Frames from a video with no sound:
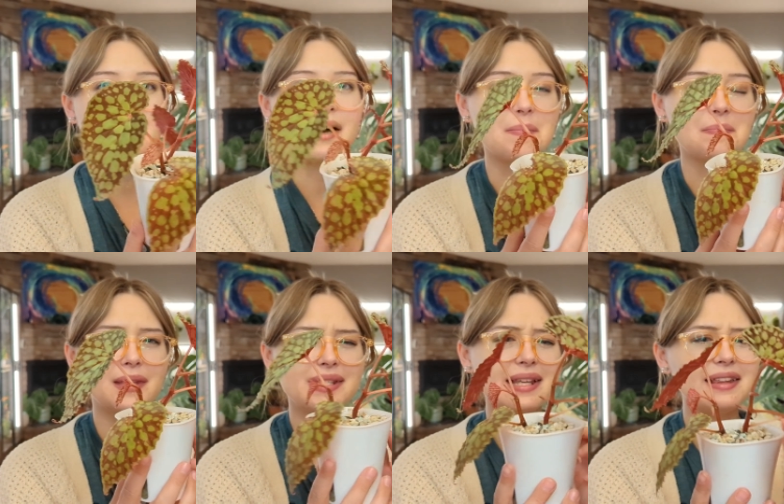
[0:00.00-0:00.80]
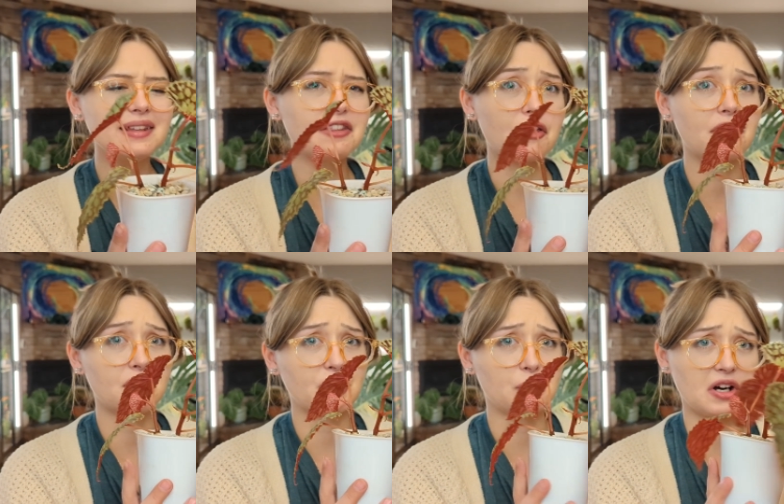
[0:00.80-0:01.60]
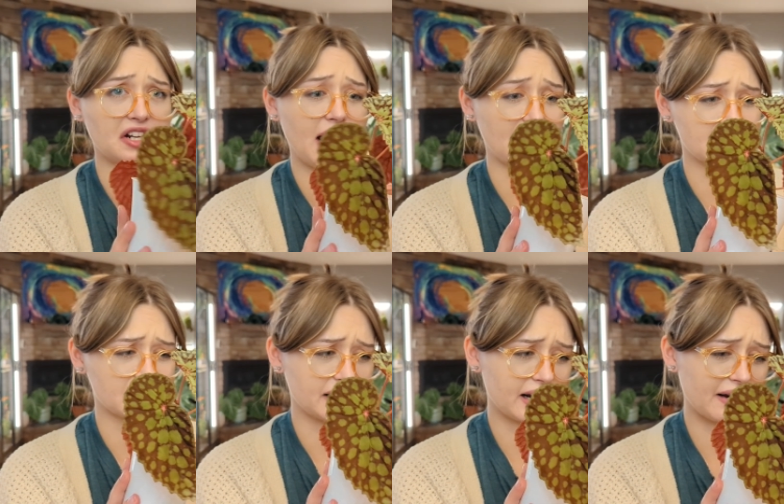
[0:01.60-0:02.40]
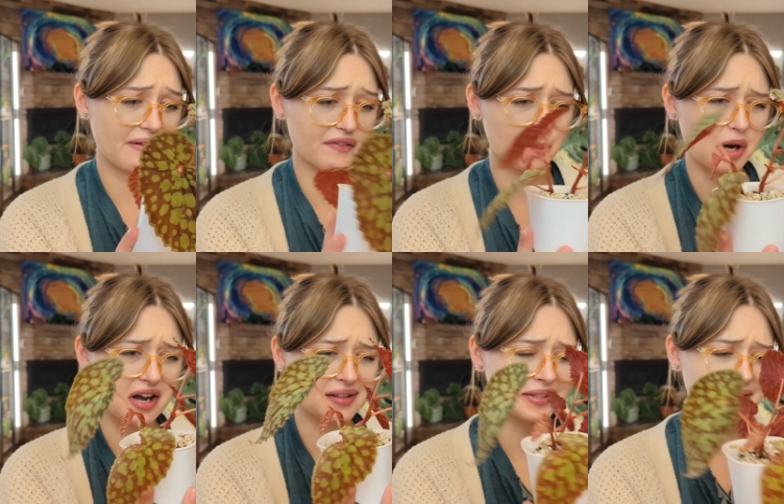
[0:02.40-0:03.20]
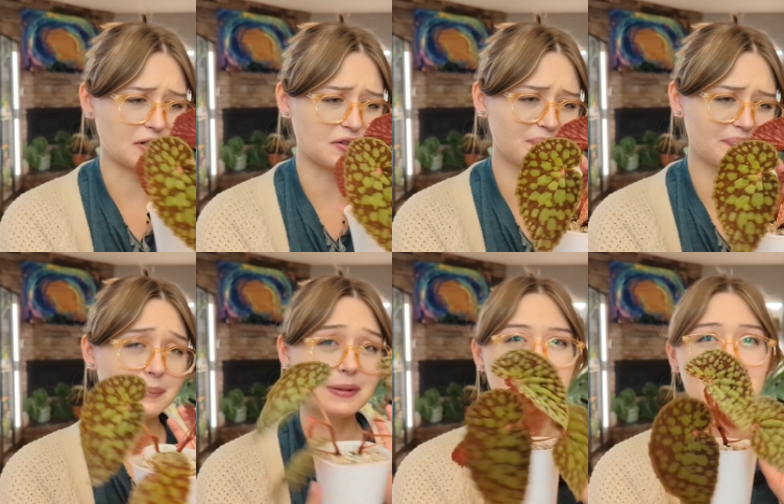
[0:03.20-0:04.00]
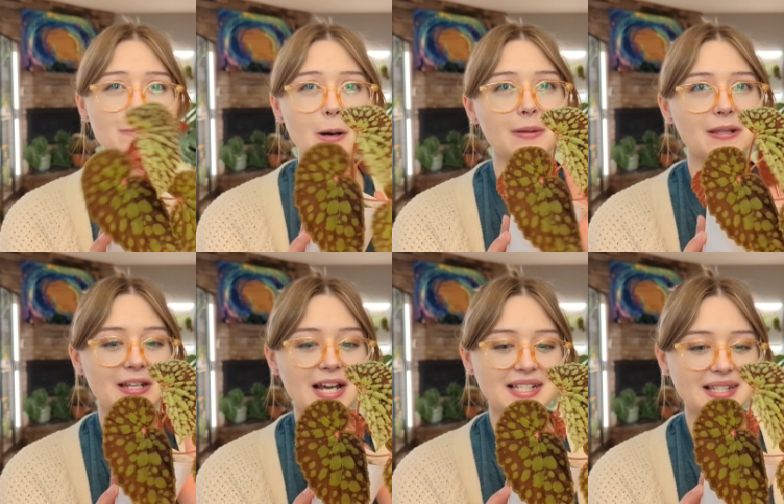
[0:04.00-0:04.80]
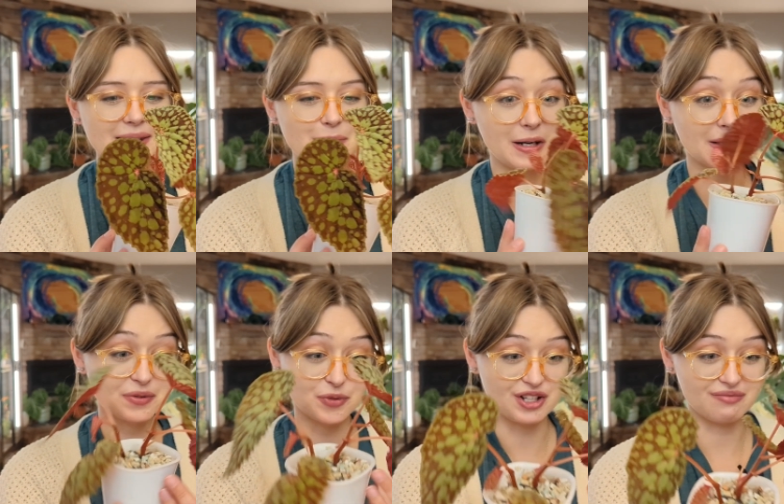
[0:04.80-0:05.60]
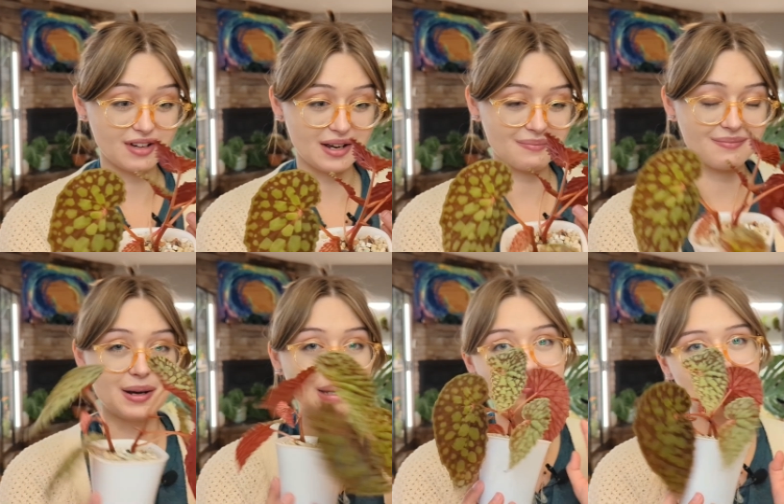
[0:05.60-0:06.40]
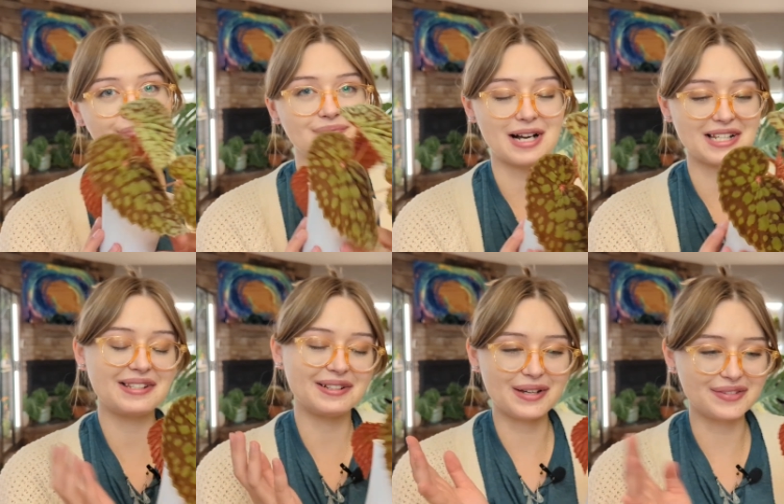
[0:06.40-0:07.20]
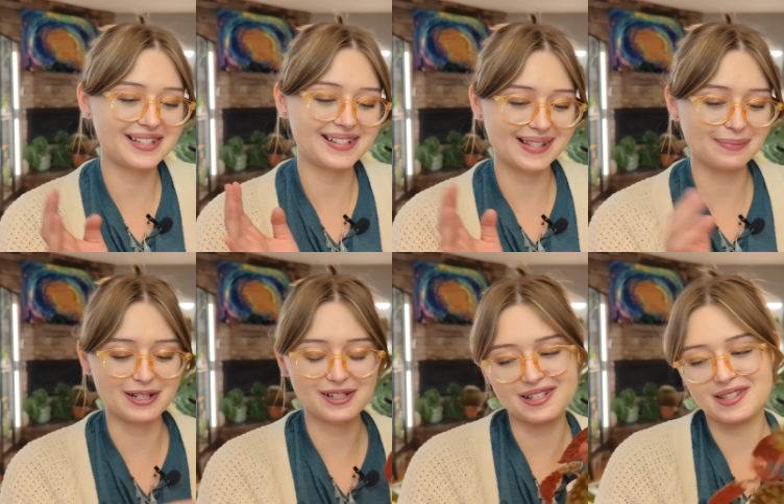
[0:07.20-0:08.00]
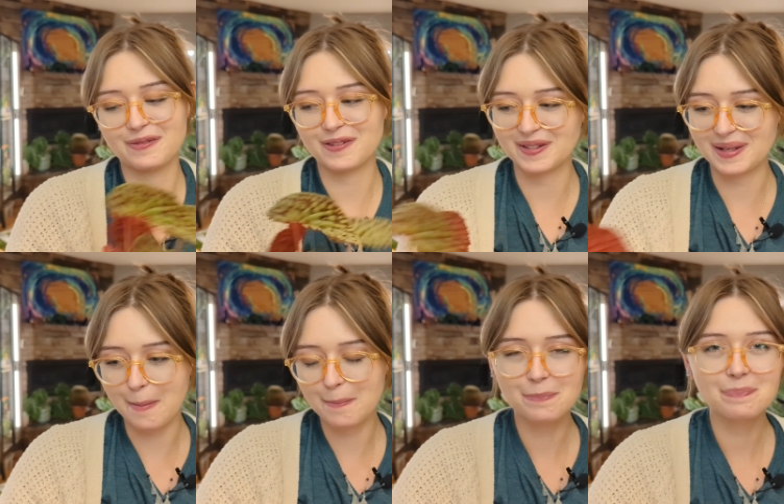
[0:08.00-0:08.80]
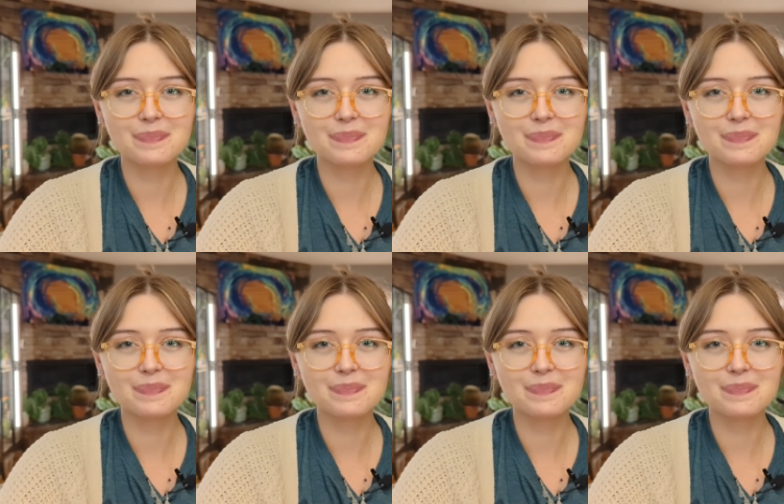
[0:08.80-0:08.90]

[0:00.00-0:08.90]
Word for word: Um, this is, I think, the third one actually that I've ever bought. So, but this is probably the nicest, biggest one. I'm, I'm, I still love it just as much as the first time.